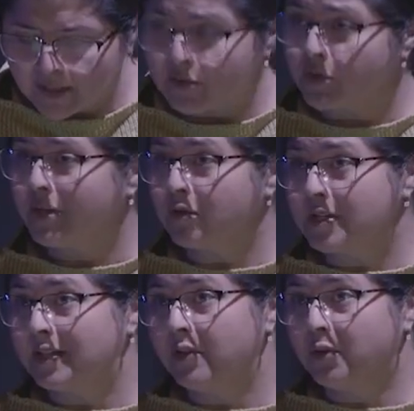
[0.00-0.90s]
So here's
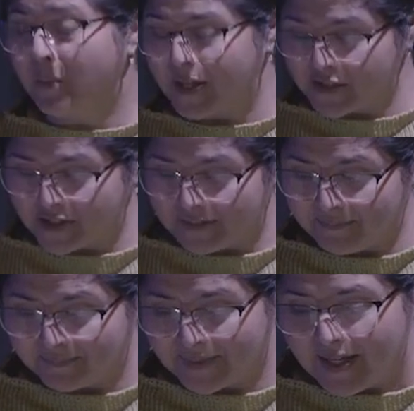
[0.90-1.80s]
another question.
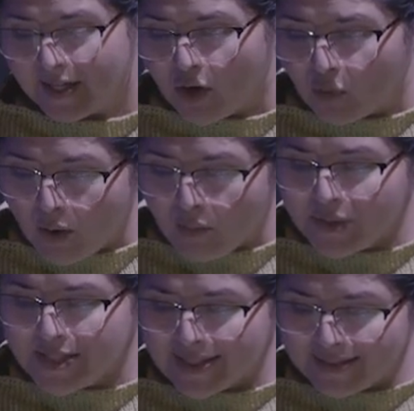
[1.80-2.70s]
What
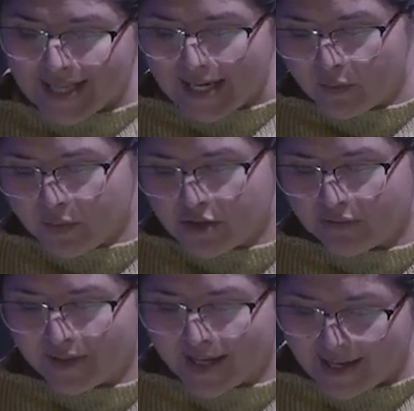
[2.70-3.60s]
was the language
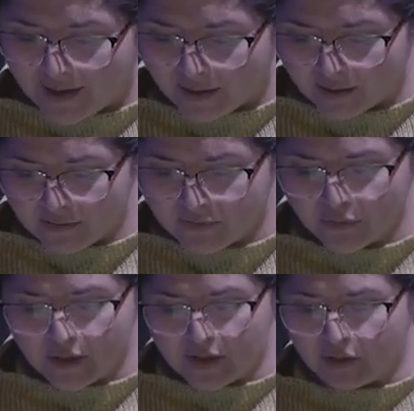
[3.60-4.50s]
of care
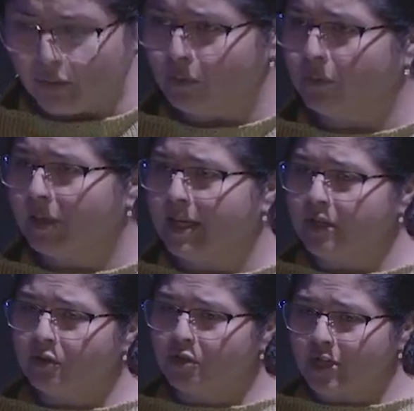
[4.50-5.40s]
for you in
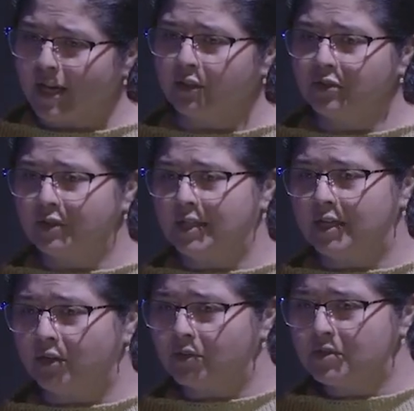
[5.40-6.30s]
your childhood
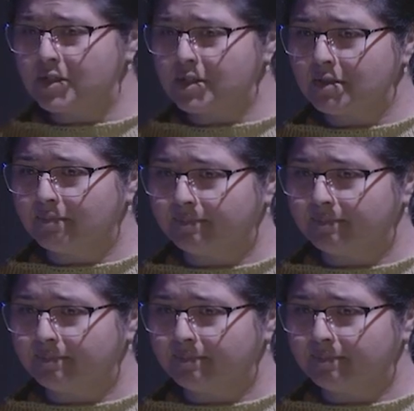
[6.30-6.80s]
years?